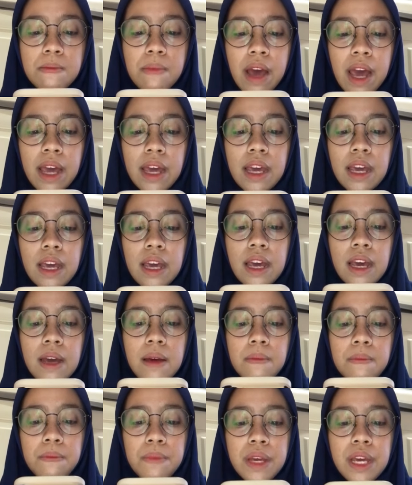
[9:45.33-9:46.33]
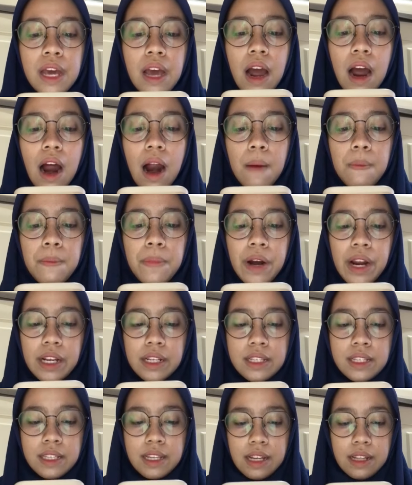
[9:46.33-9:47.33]
may be
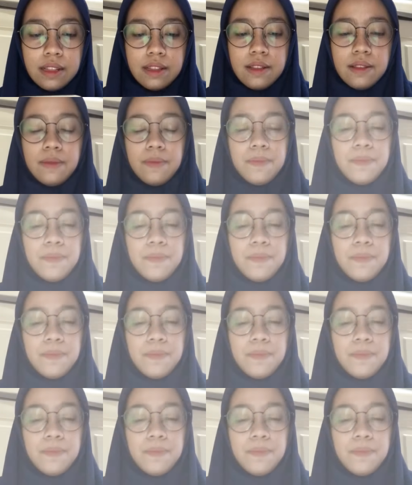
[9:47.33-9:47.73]
appreciated.